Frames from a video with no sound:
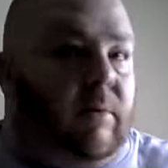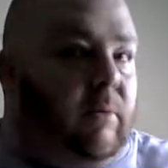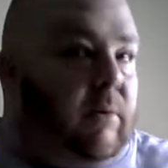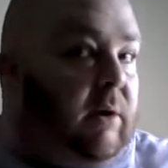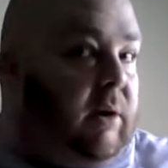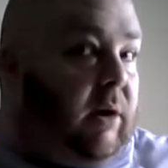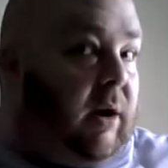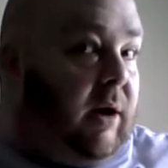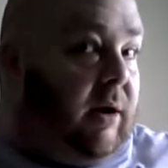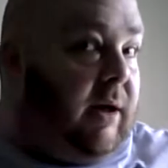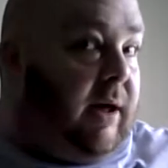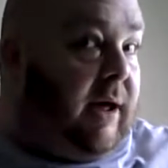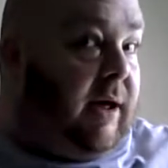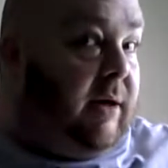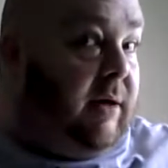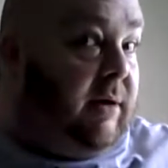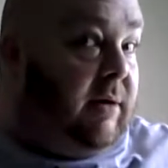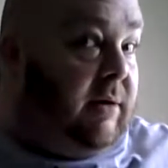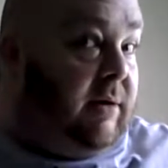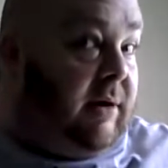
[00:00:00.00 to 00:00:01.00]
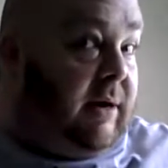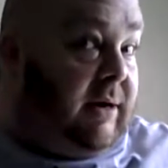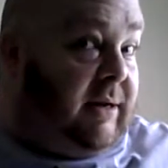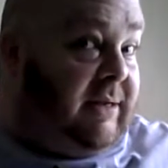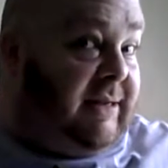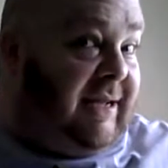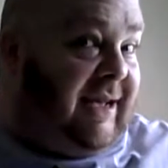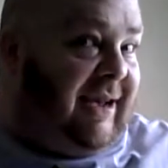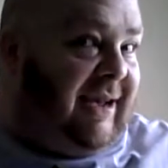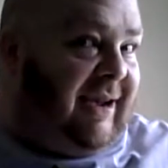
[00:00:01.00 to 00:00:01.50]
but when I go there, you
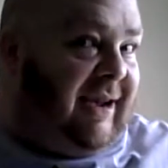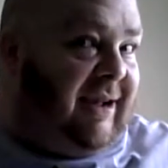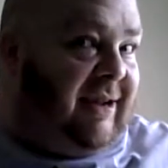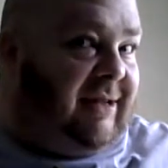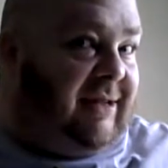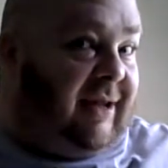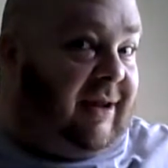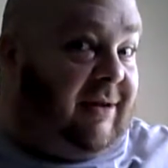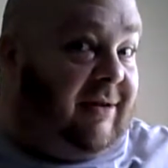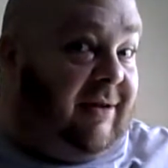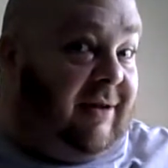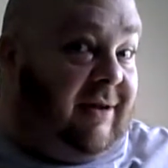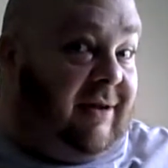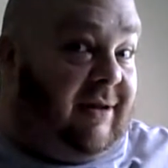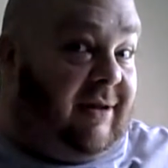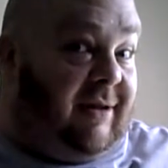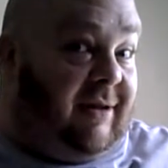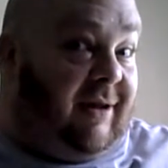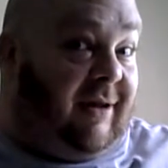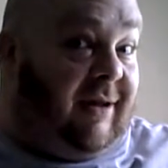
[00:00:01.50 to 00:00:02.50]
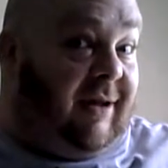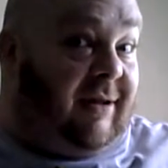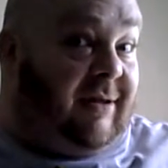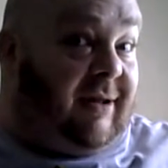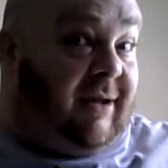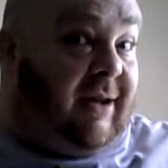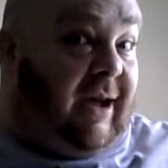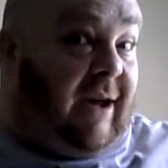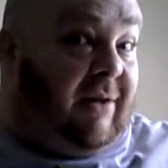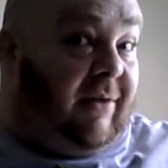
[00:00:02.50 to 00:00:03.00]
can see it again. So uh, I
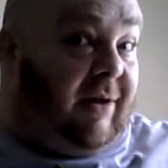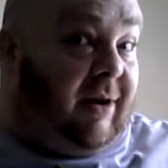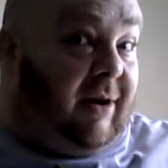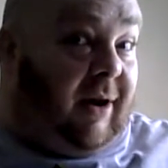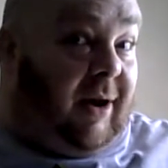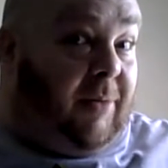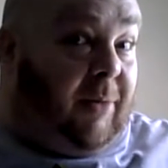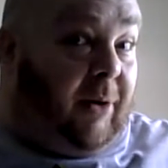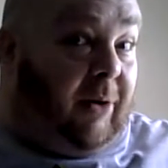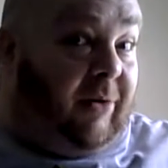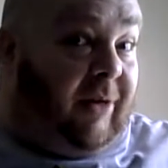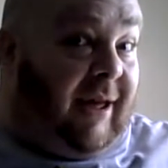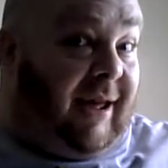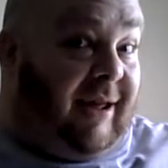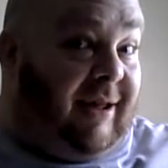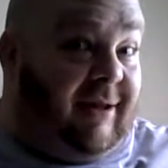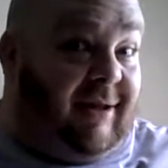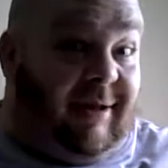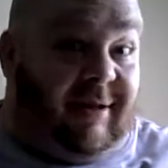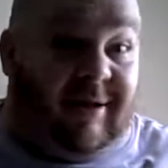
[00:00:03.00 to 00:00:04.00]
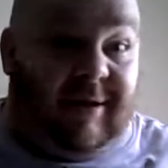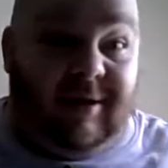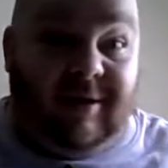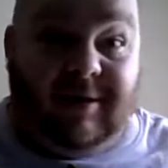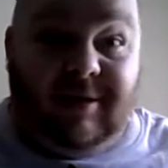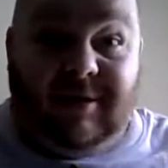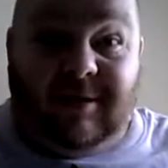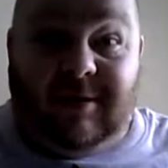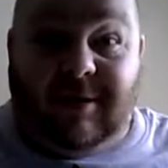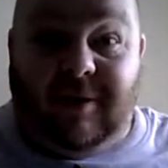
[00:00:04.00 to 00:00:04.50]
do have an eyeball there,
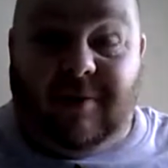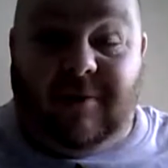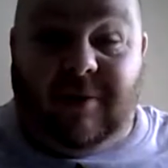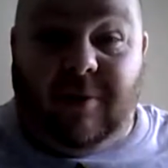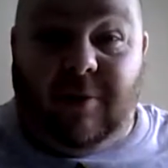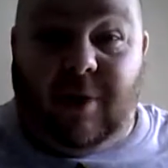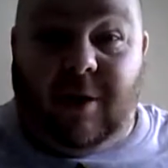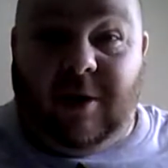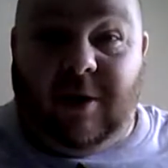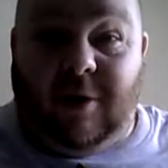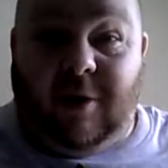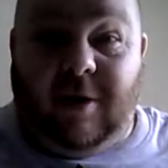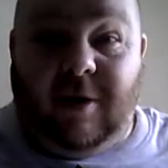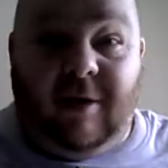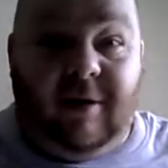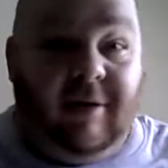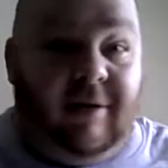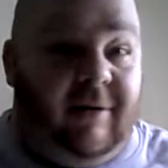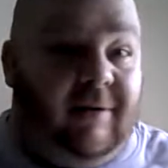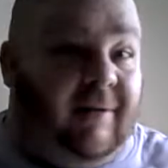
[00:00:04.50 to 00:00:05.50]
if you're wondering.